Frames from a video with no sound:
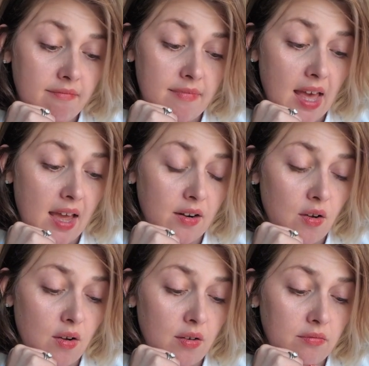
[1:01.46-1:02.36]
that
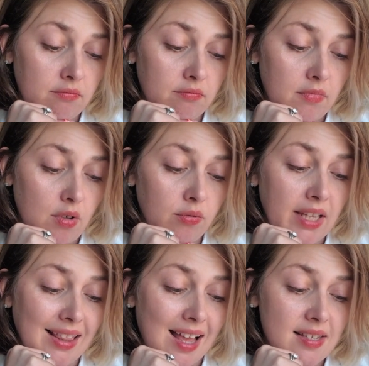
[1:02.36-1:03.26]

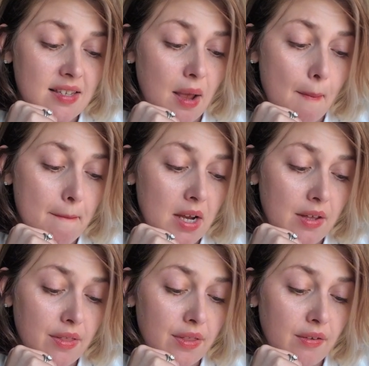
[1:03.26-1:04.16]
only lasts a
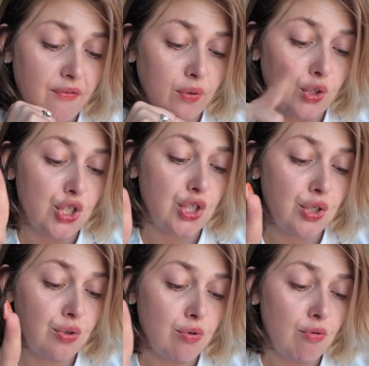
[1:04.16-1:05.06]
month for
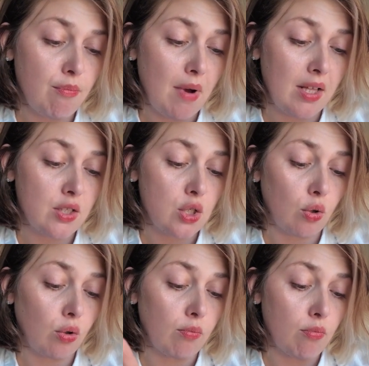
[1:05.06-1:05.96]
2 months
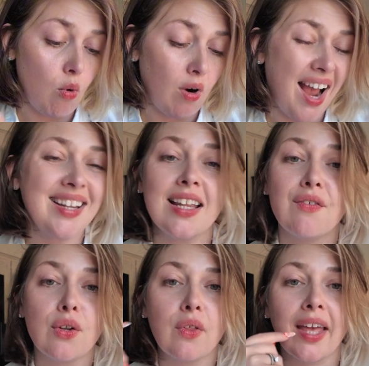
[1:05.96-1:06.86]
or more. I didn't
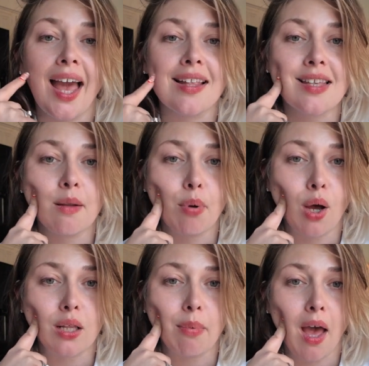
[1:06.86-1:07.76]
even know that cats had
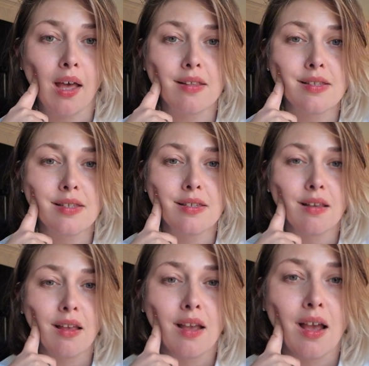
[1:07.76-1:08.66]
potty pads.
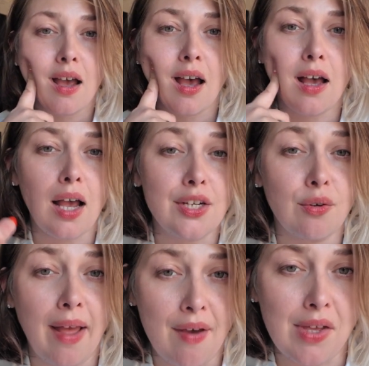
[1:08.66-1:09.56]
I
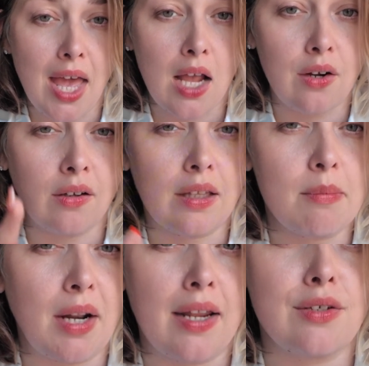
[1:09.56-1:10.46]
don't have a cat currently,
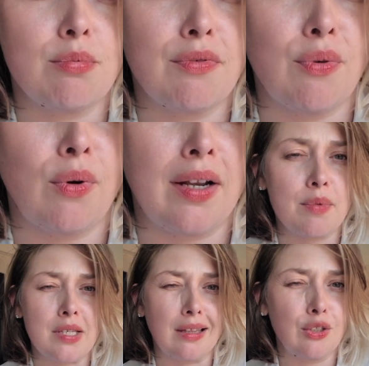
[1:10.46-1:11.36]
but I did before,
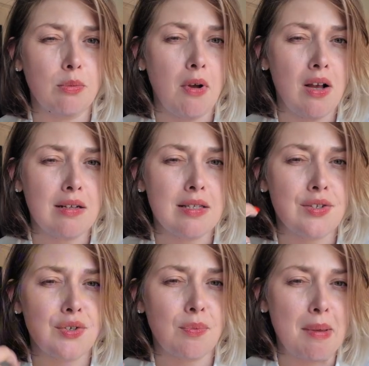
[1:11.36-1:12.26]
was a litter box,
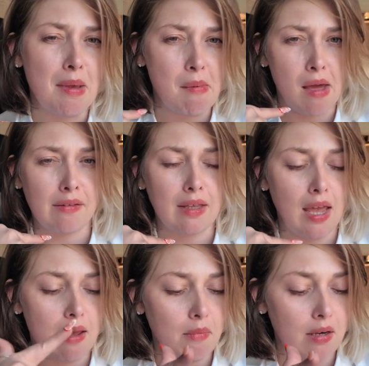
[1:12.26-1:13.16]
so maybe I'm out of the
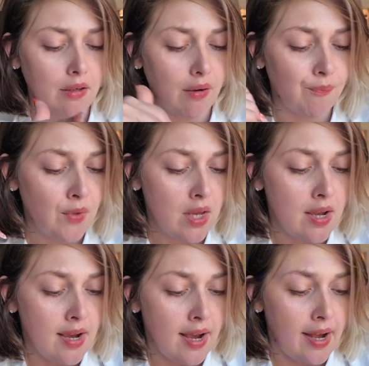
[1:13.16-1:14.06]
game. I don't
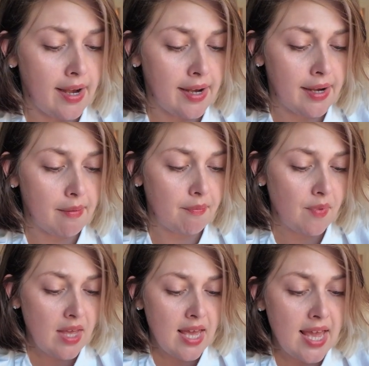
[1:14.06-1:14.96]
know.
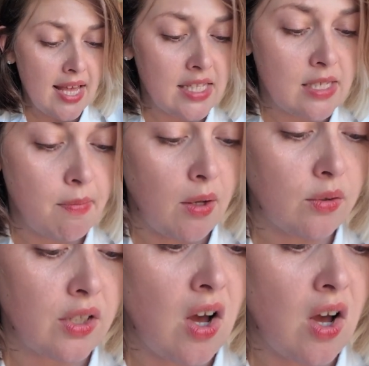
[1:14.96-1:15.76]
It smelled